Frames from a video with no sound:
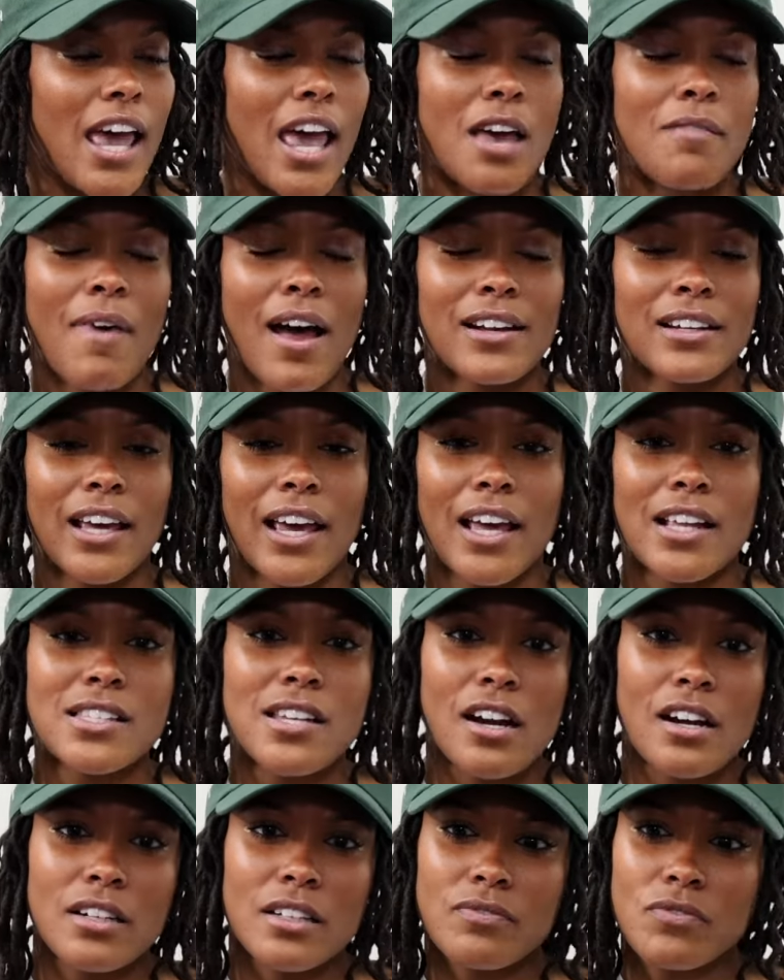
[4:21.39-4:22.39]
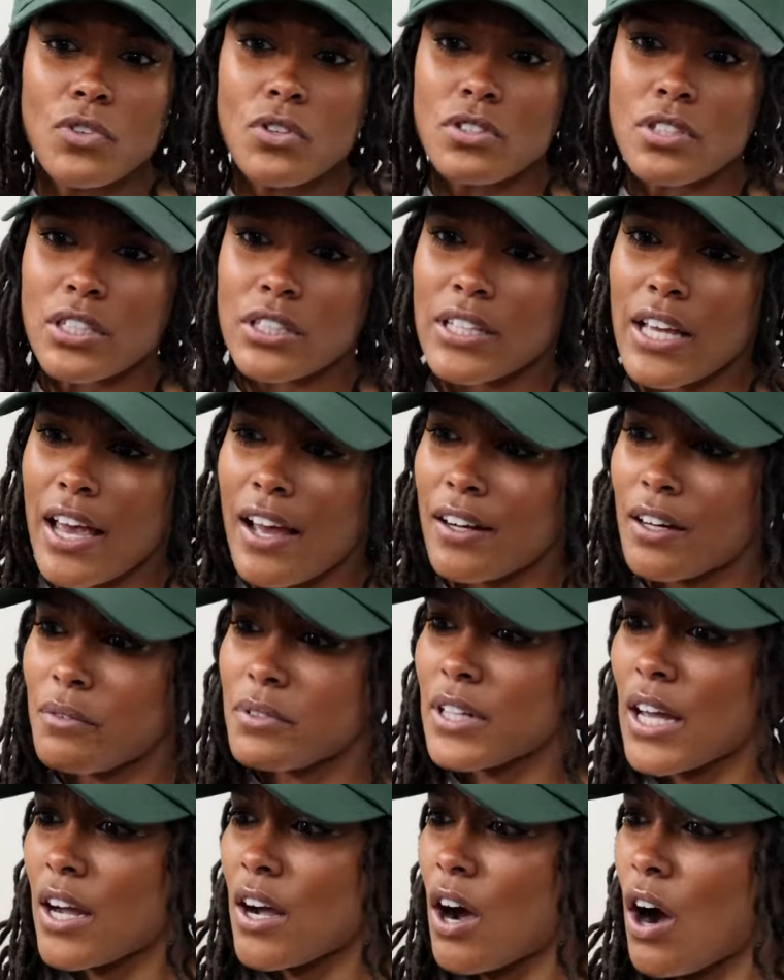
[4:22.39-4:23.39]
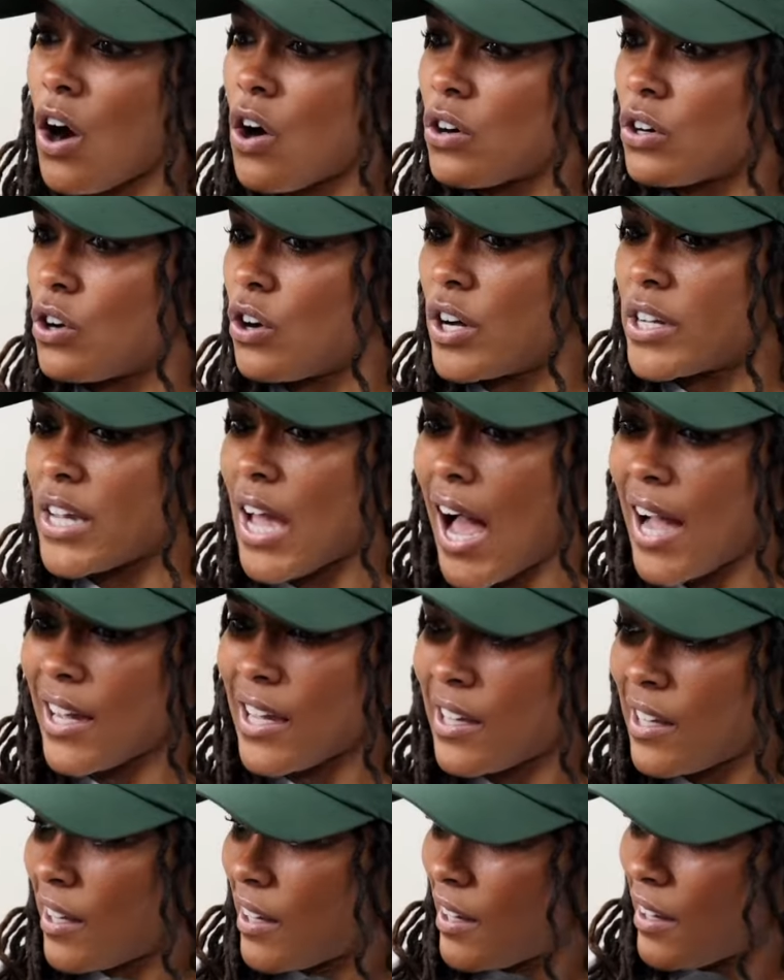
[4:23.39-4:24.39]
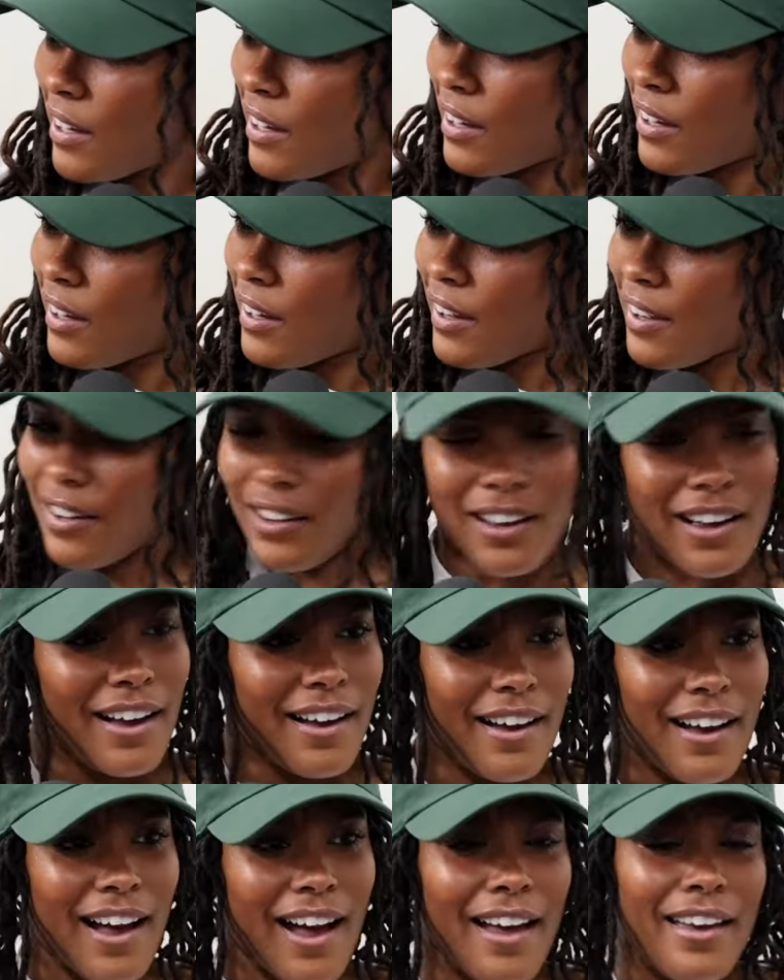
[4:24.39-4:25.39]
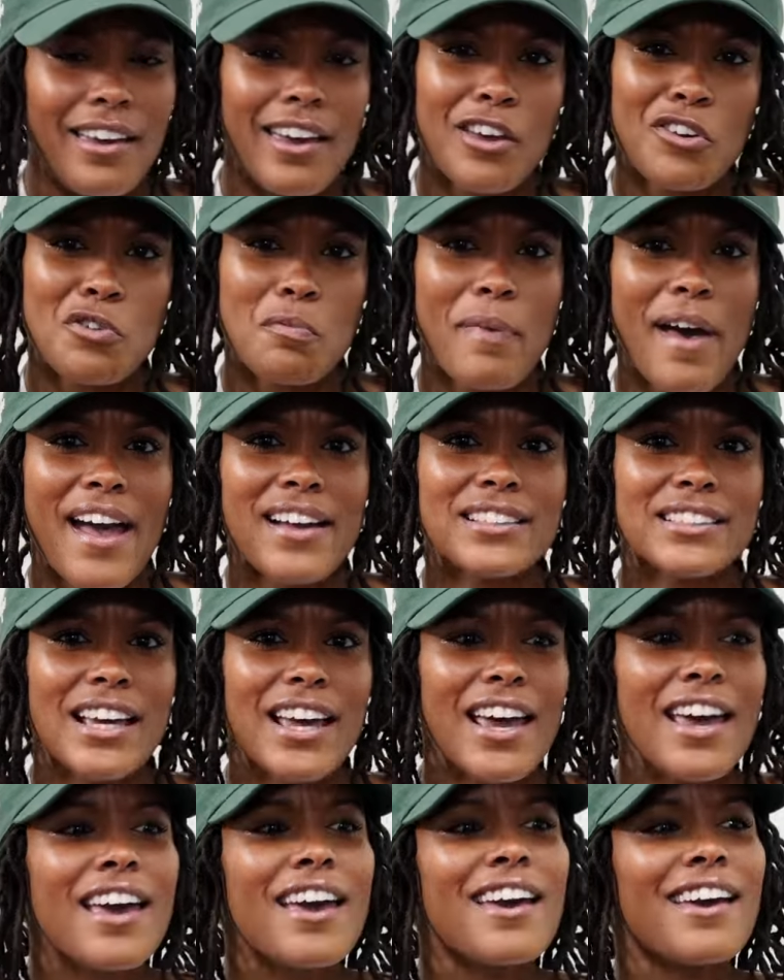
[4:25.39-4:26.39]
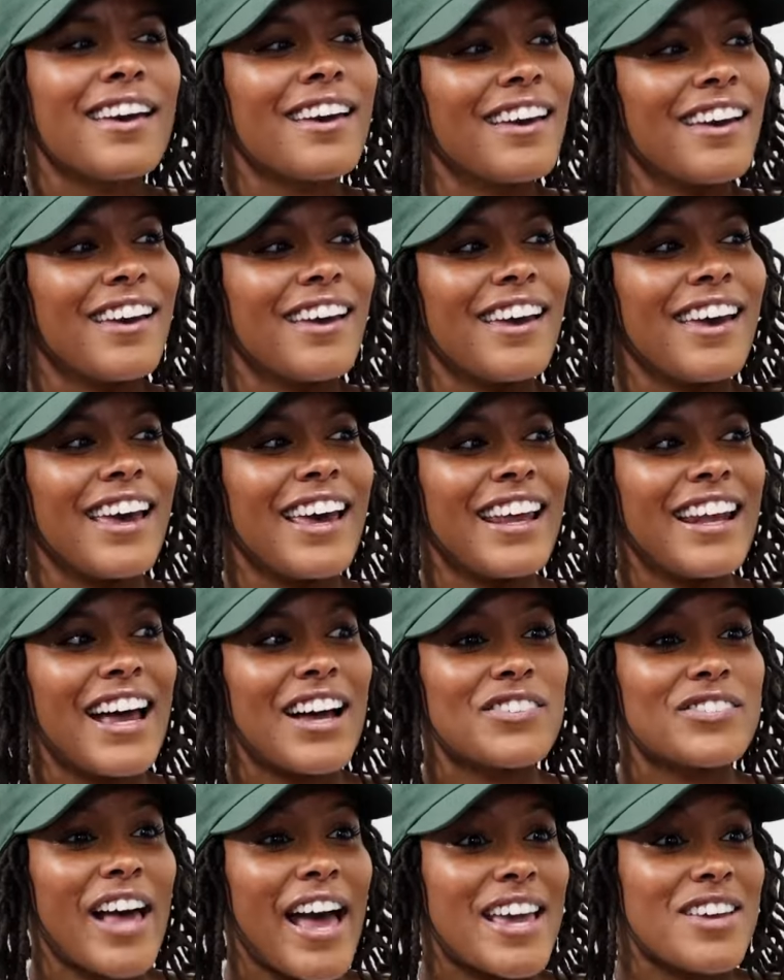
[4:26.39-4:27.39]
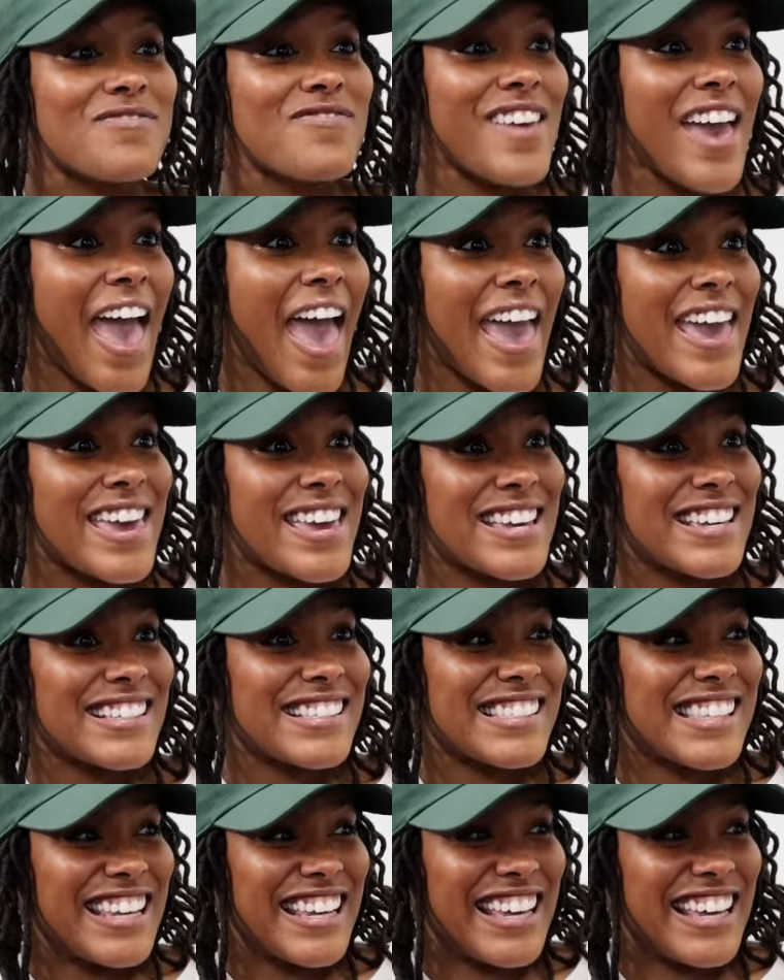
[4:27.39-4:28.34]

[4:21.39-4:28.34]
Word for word: And my dad turned the music down and was like, hold on, youngin'. Oh. I hear you back there. And I'm like, me? And